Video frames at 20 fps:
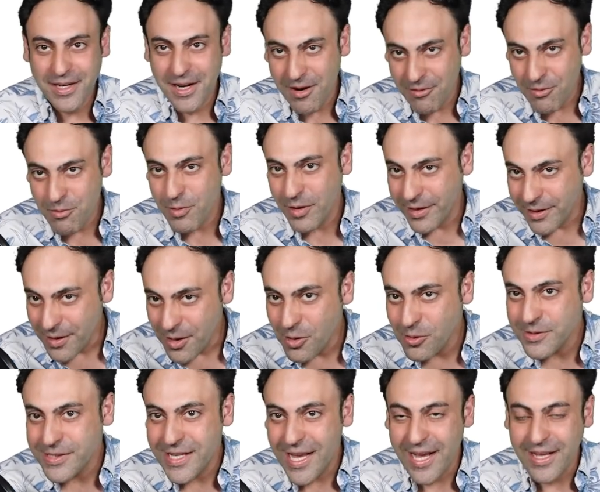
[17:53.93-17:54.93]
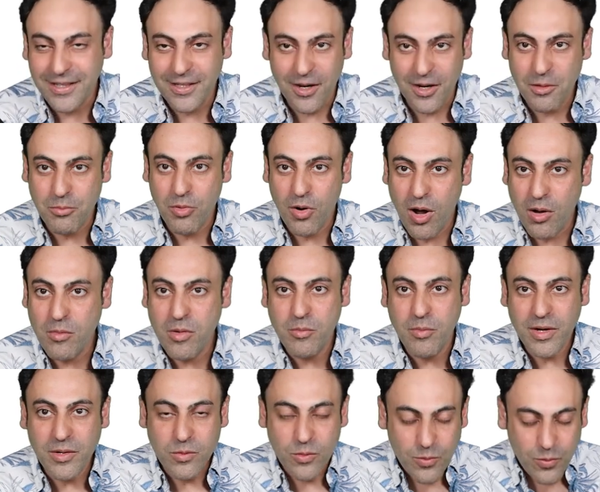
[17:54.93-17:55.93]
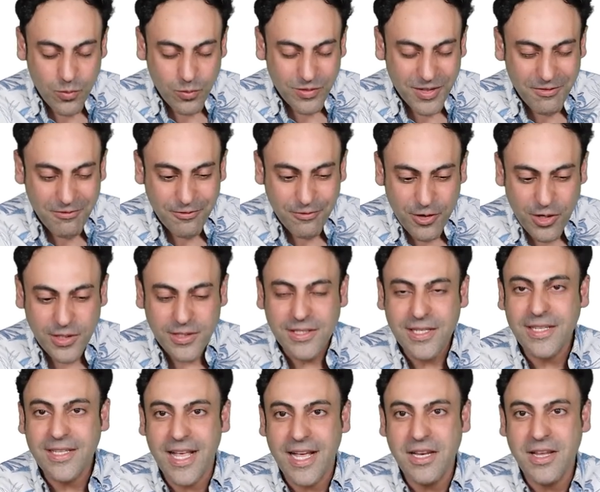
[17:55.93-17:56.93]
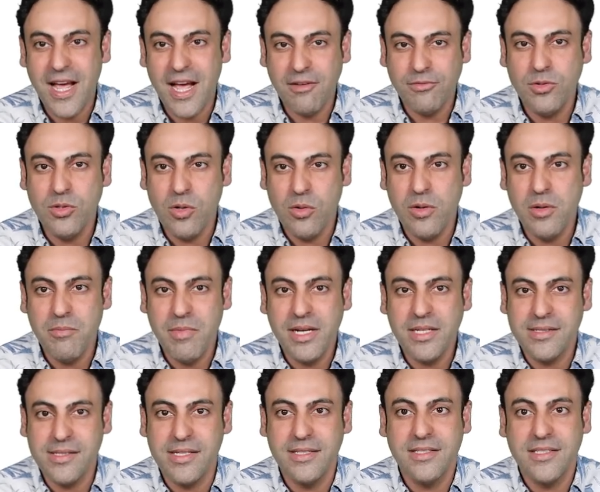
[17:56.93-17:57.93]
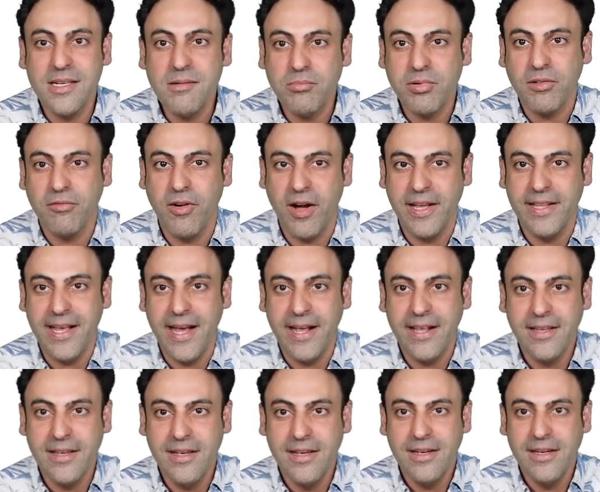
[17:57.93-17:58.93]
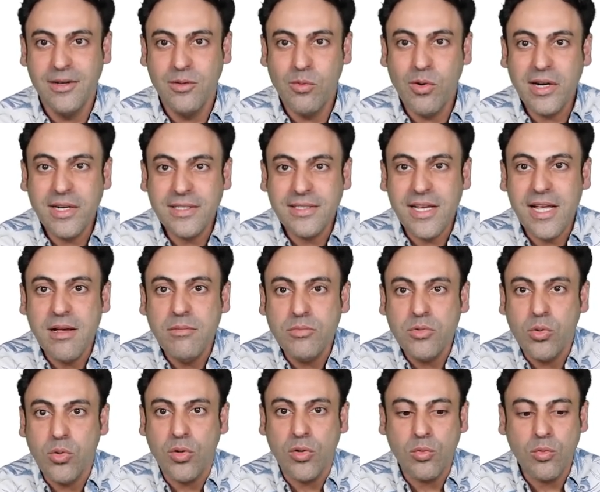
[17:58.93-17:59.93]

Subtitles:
Everybody knows that, not a problem. But the first thing that you have to know in medicine, simplify that. What is mTOR?